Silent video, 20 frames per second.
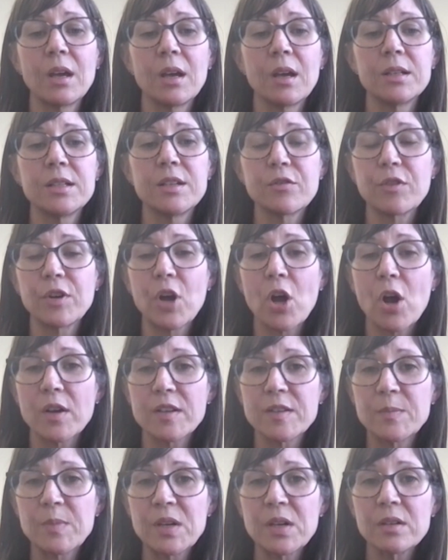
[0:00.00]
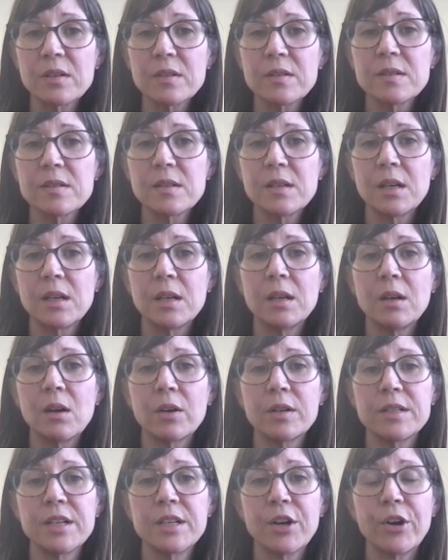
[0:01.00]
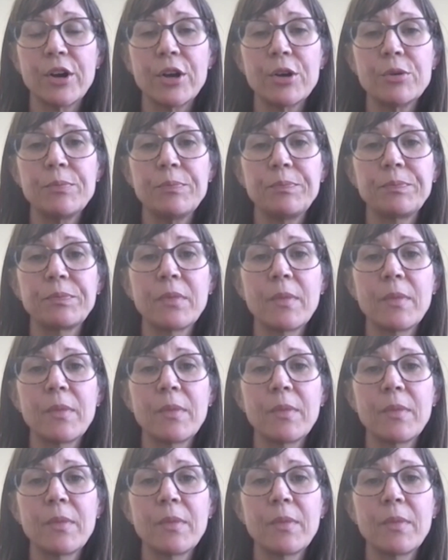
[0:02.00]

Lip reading: different hospitals in Ontario.